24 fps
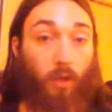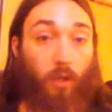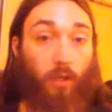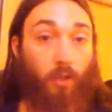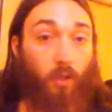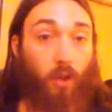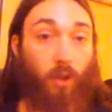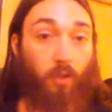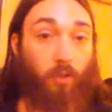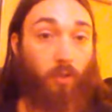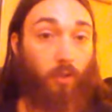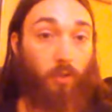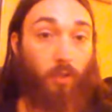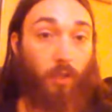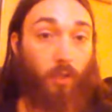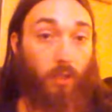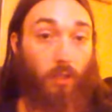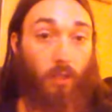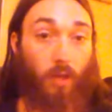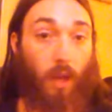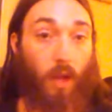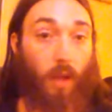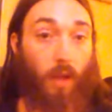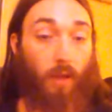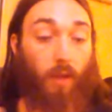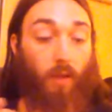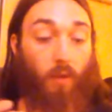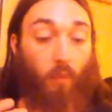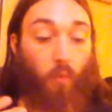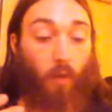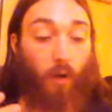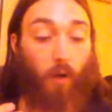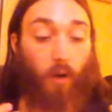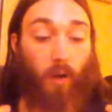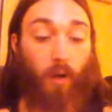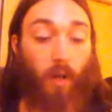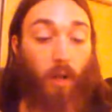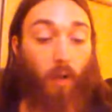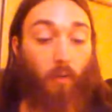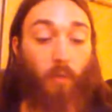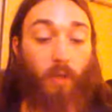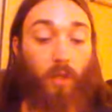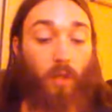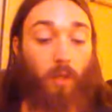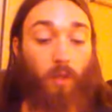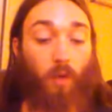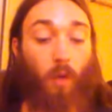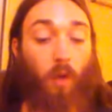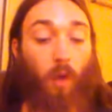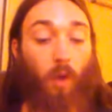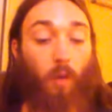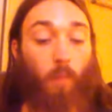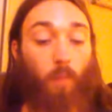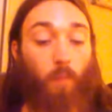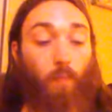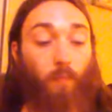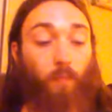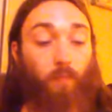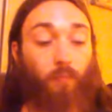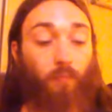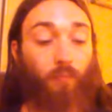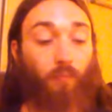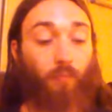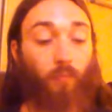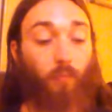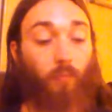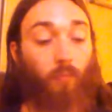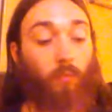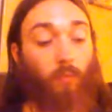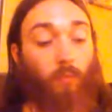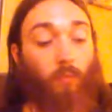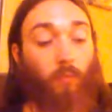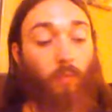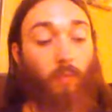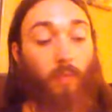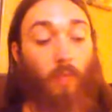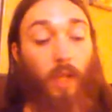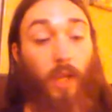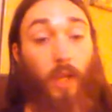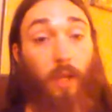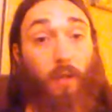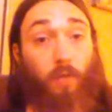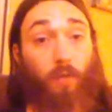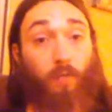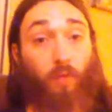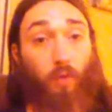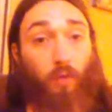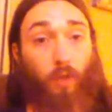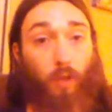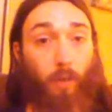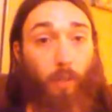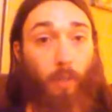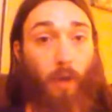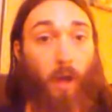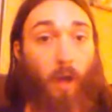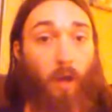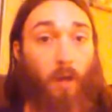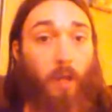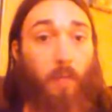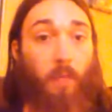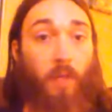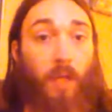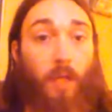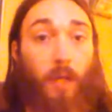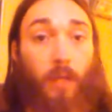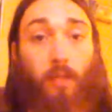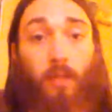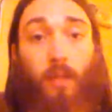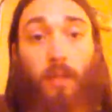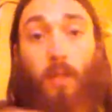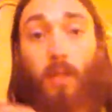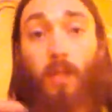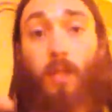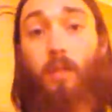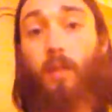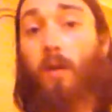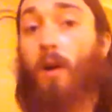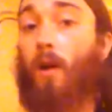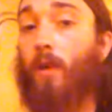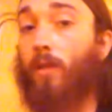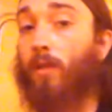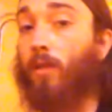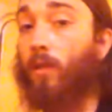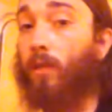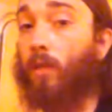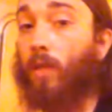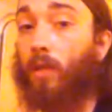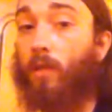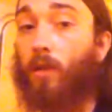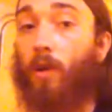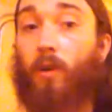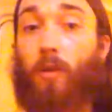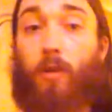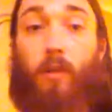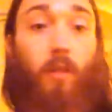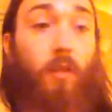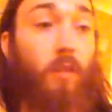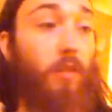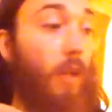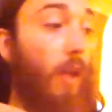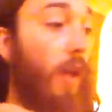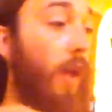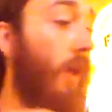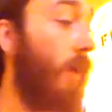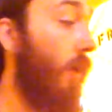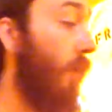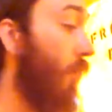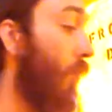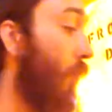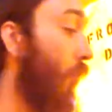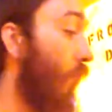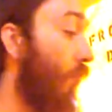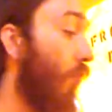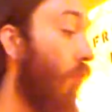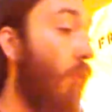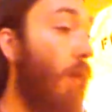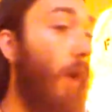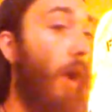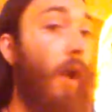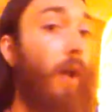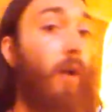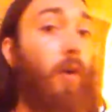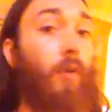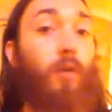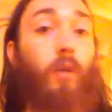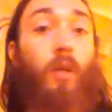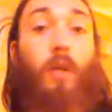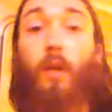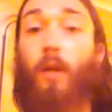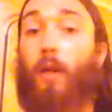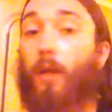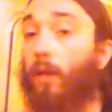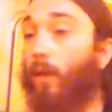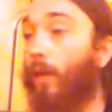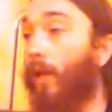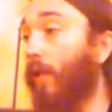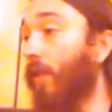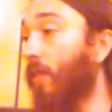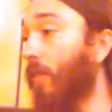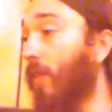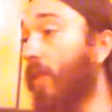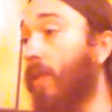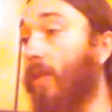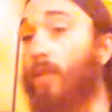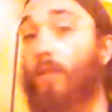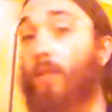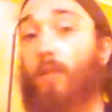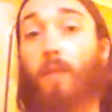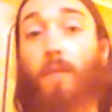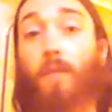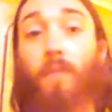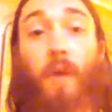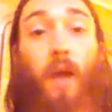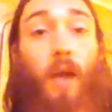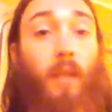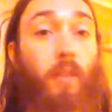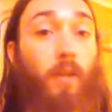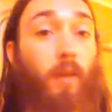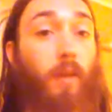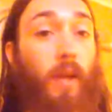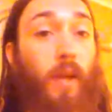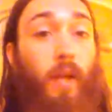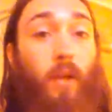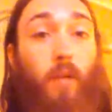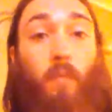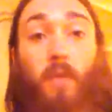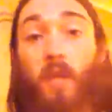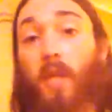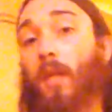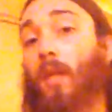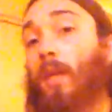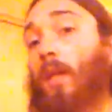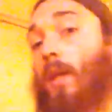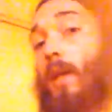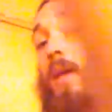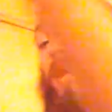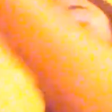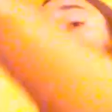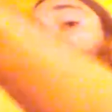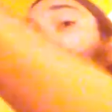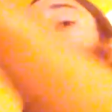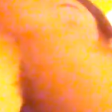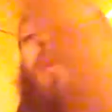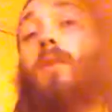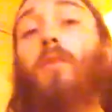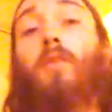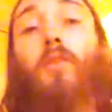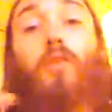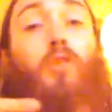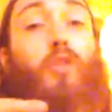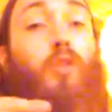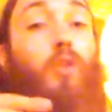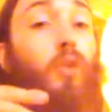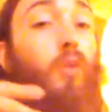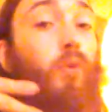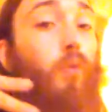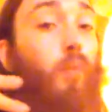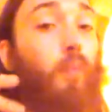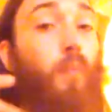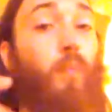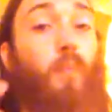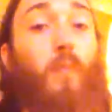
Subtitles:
archer does not wear a helmet at all. And for their body, because they need to constantly turn to the side and move around like this to find their enemy and to shoot,